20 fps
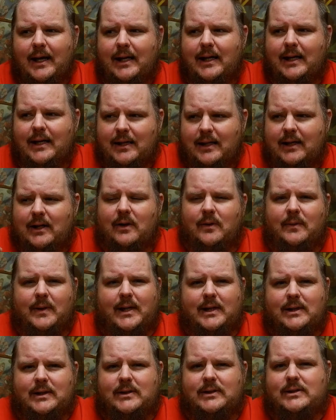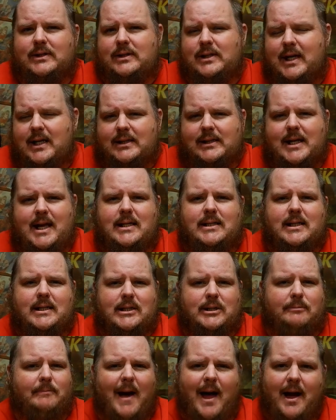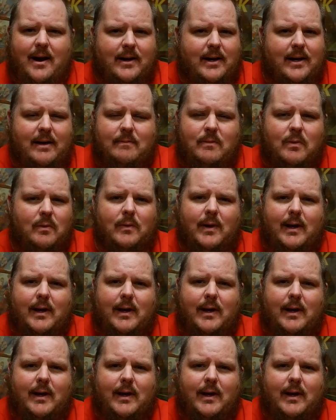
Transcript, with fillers: these things inspired him, or